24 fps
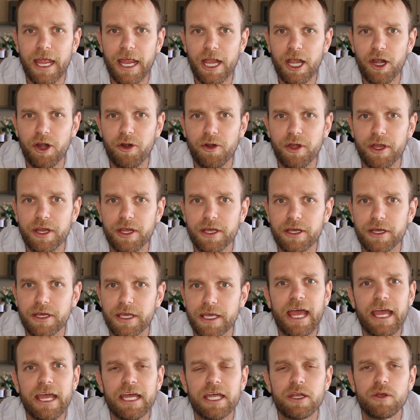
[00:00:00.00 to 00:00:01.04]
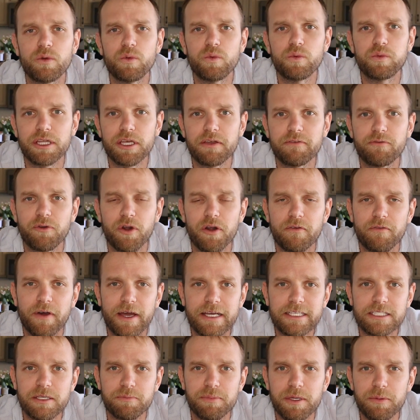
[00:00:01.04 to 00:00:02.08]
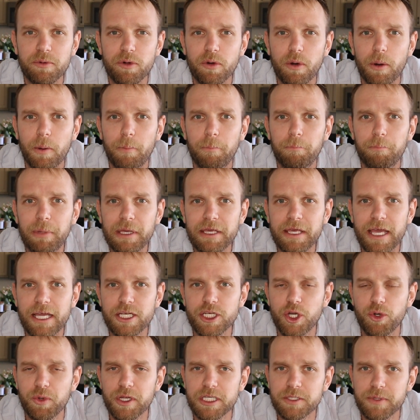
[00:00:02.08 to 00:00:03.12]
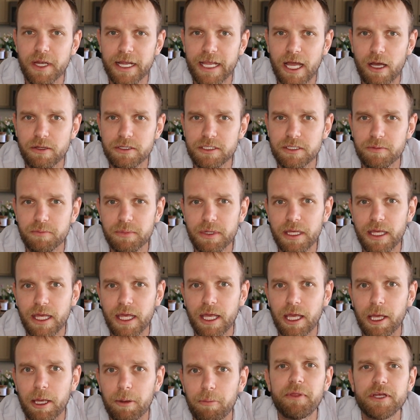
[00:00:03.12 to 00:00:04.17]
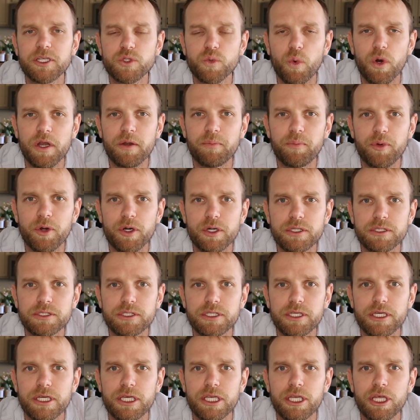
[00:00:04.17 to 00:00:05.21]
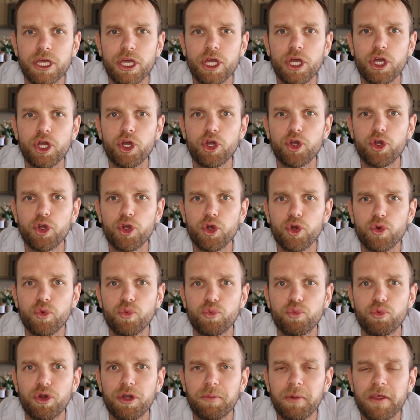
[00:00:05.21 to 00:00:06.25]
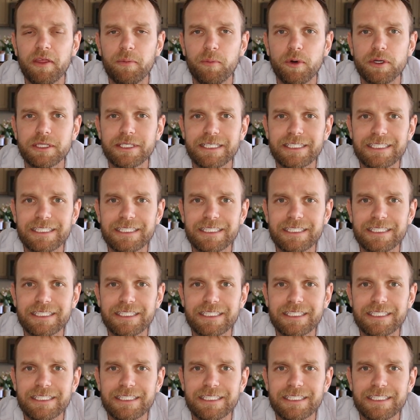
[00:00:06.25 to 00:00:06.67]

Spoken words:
area and looking for advice, and people began to reach back out to me. There's one person who remained the most